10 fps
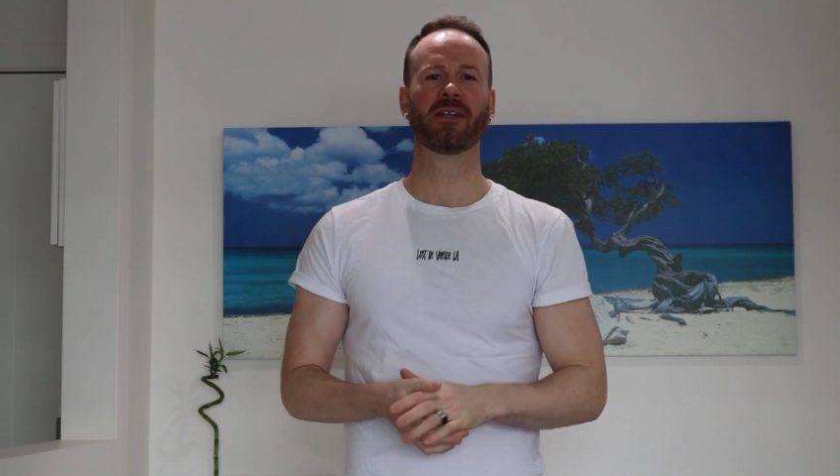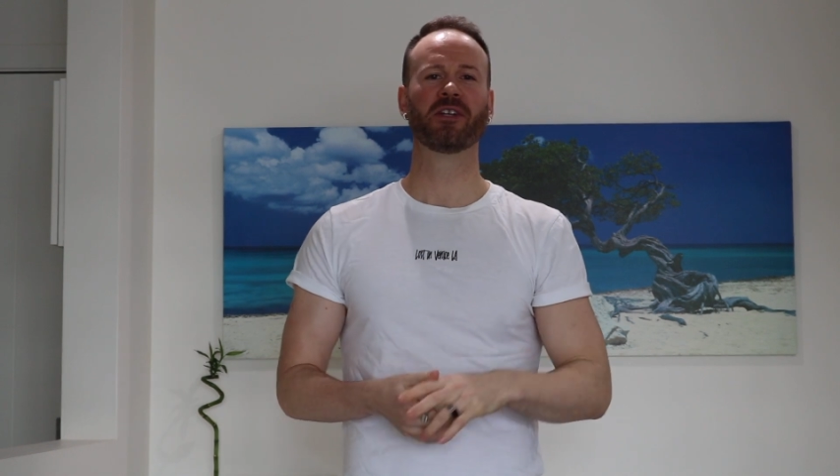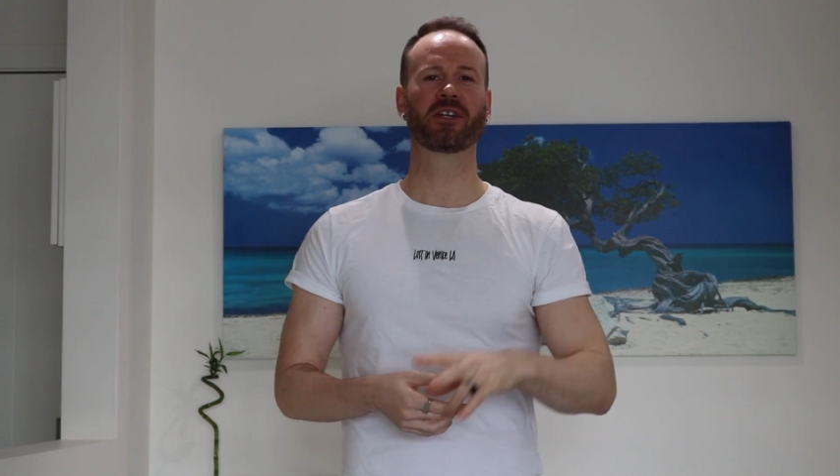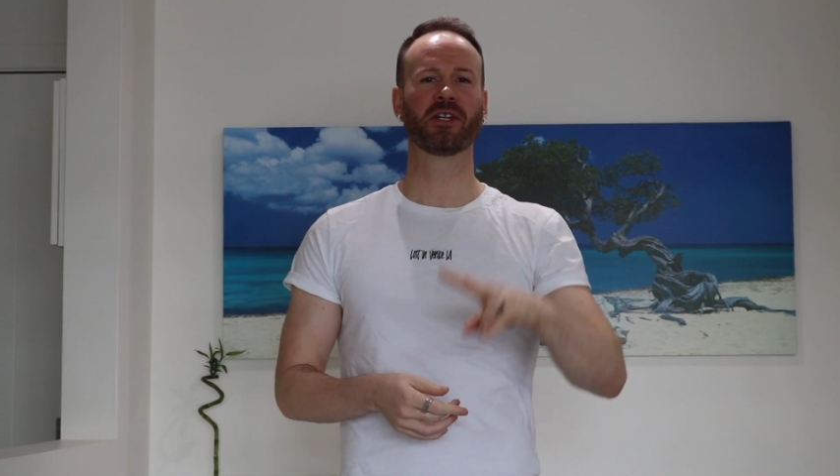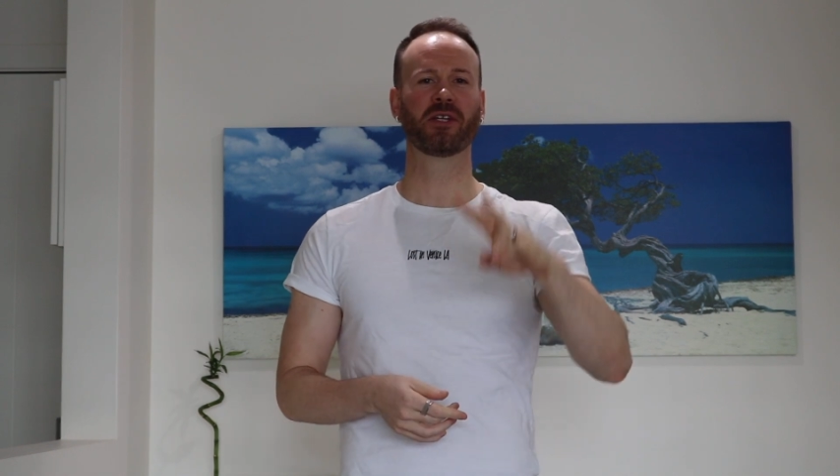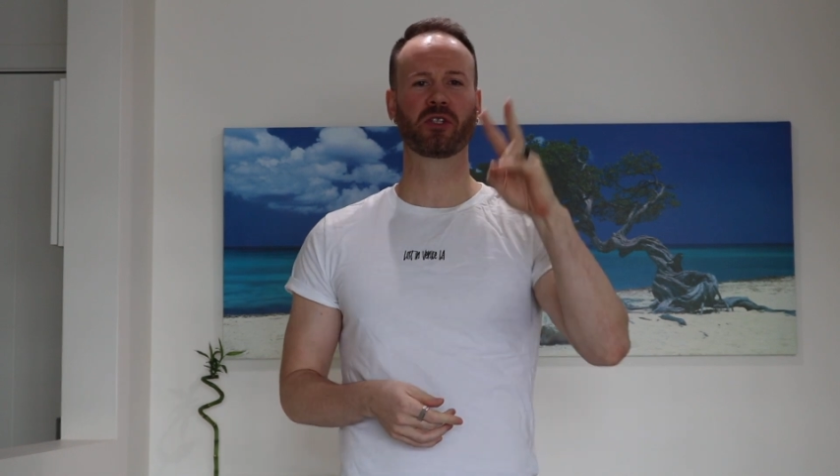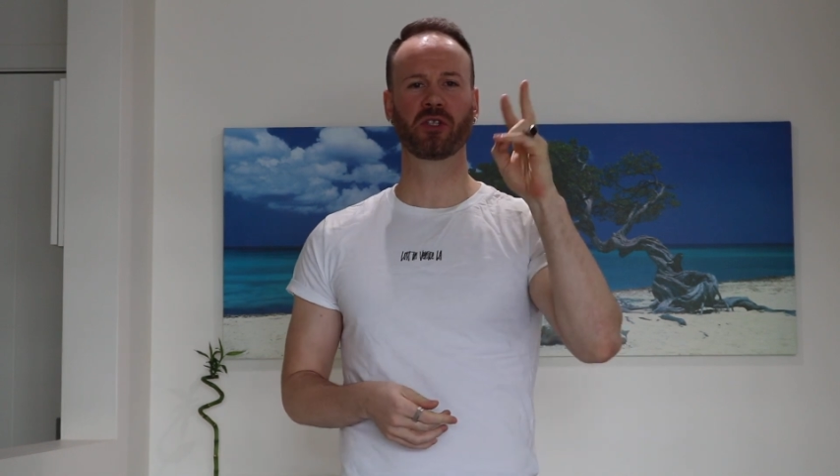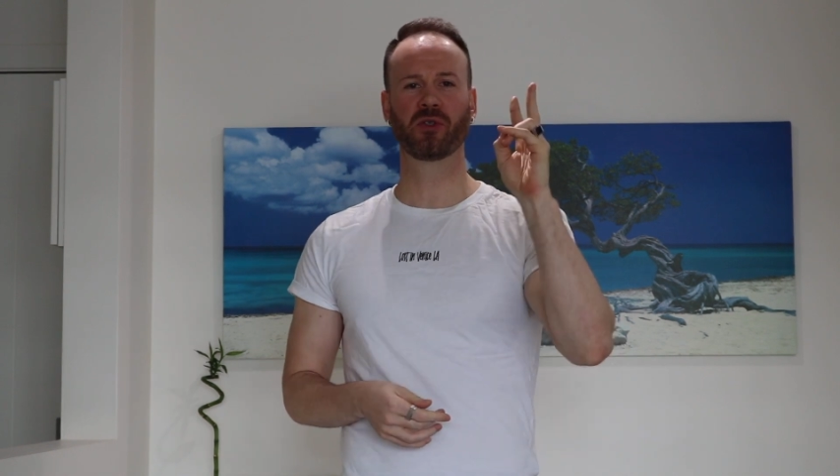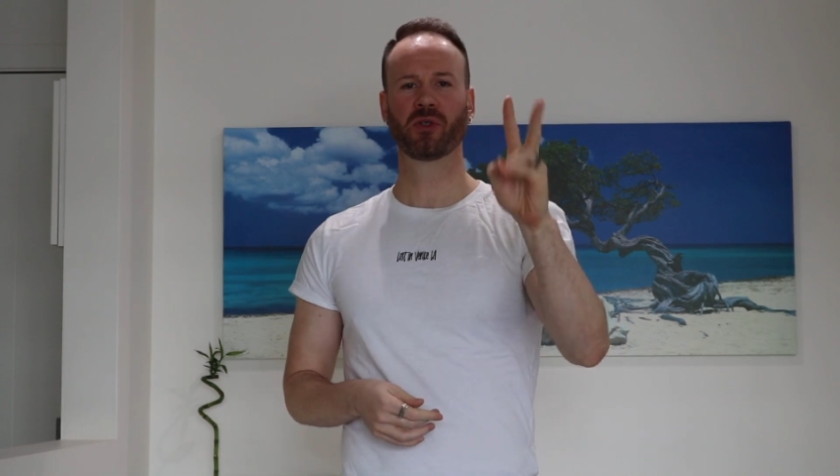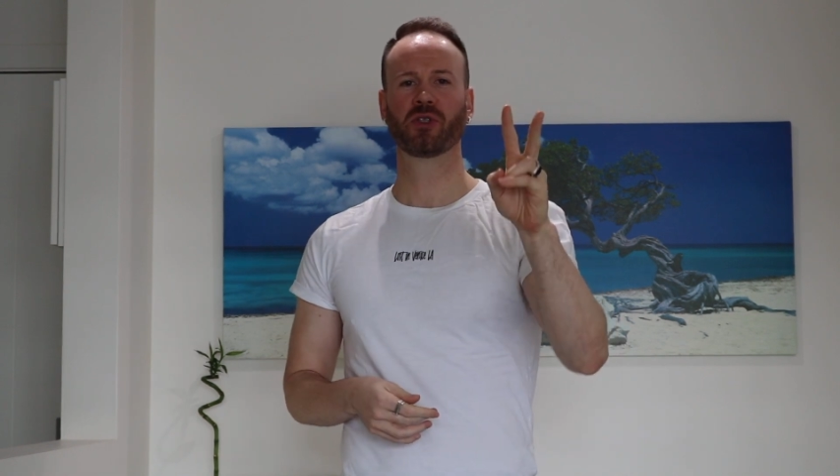you're gonna
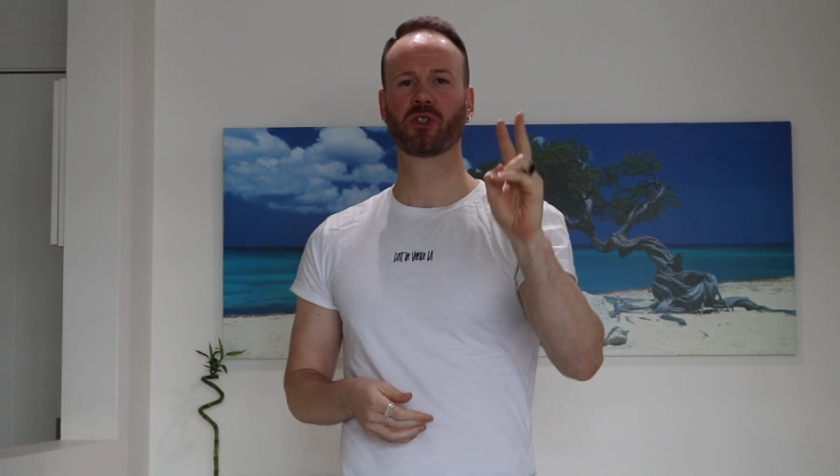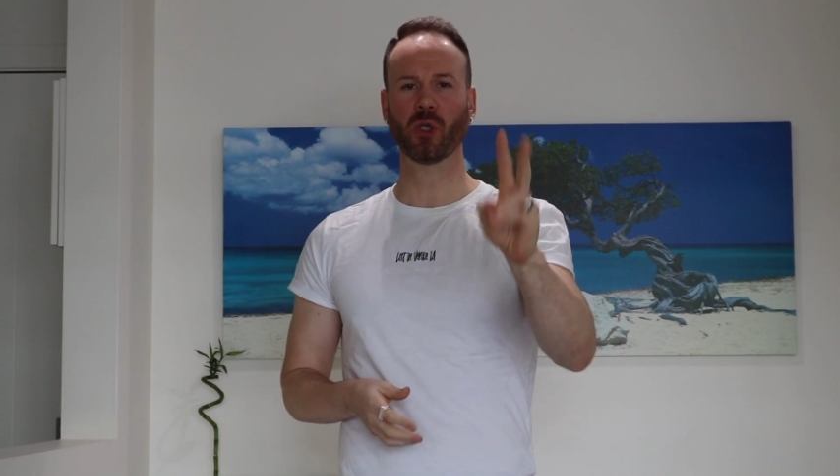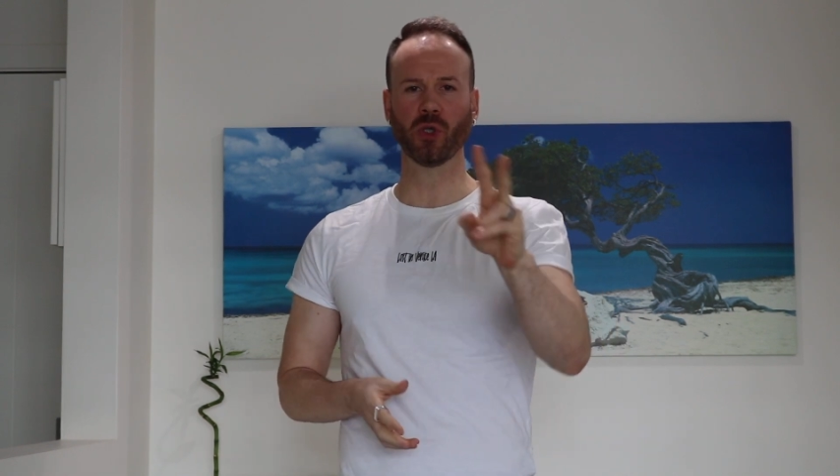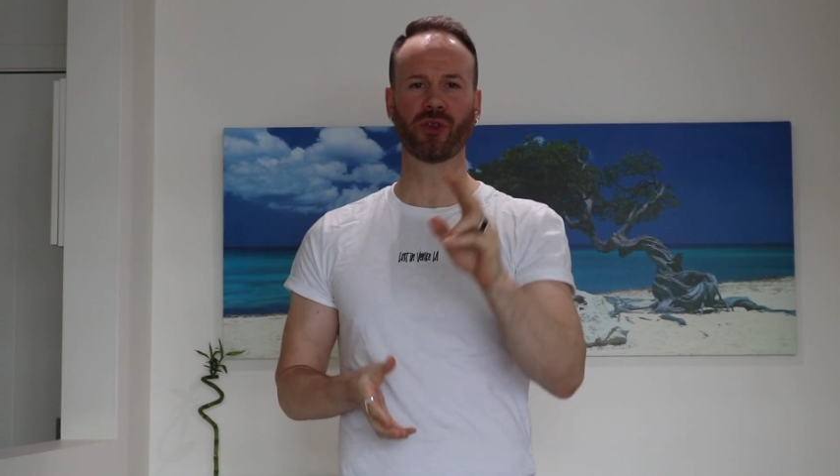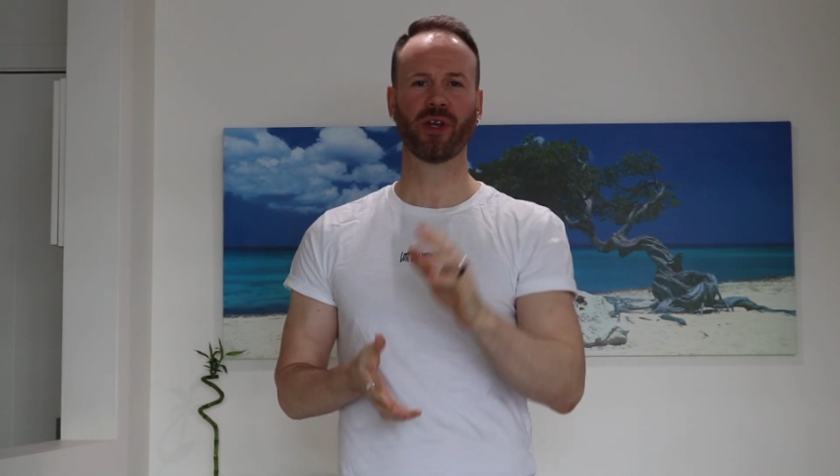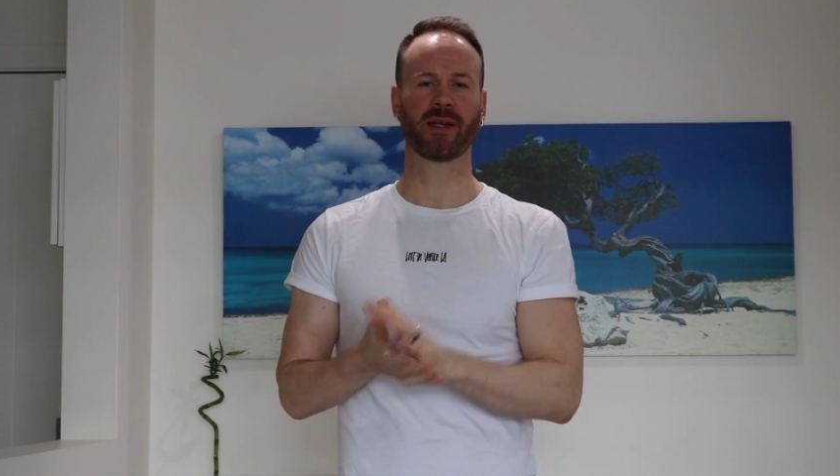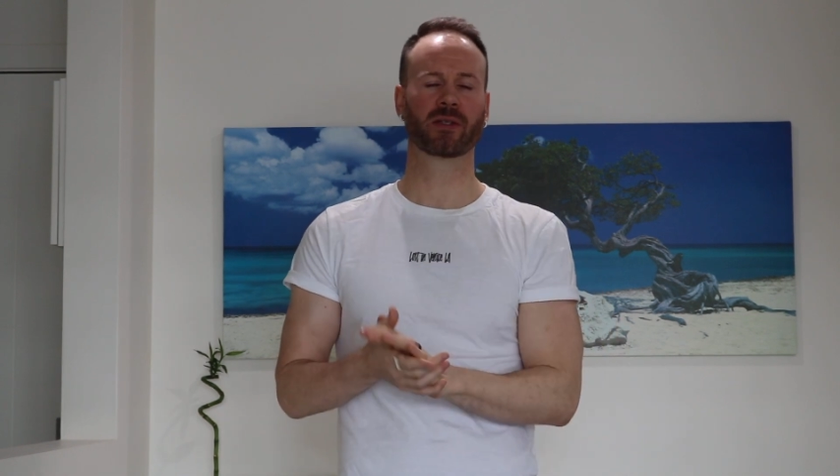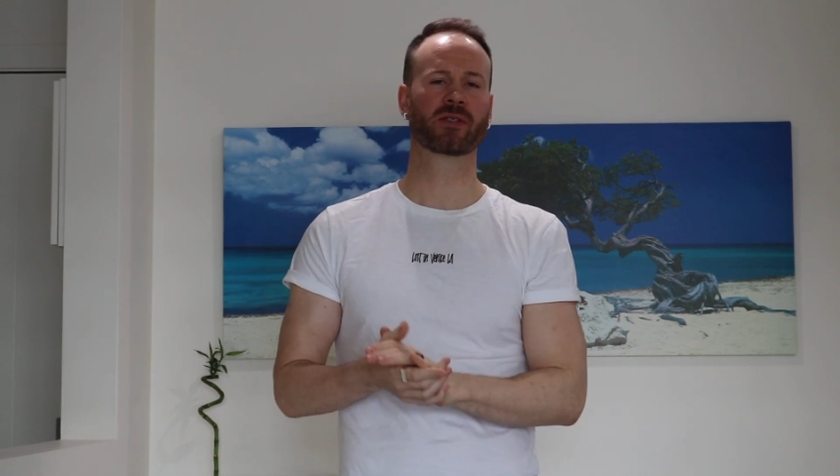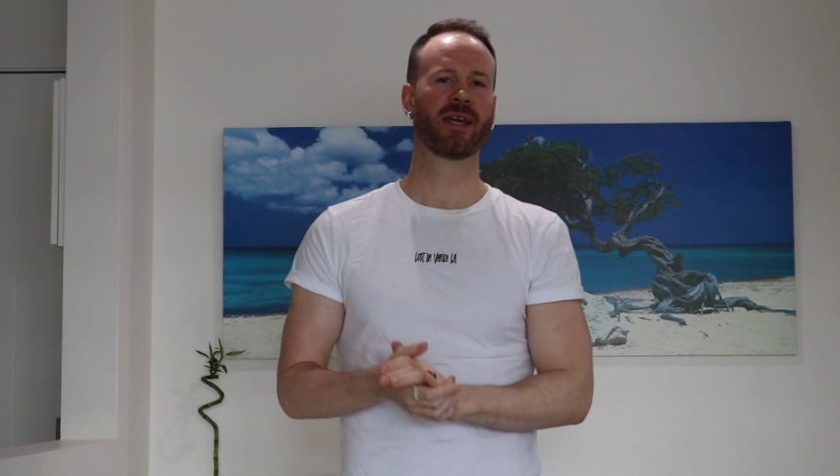do two things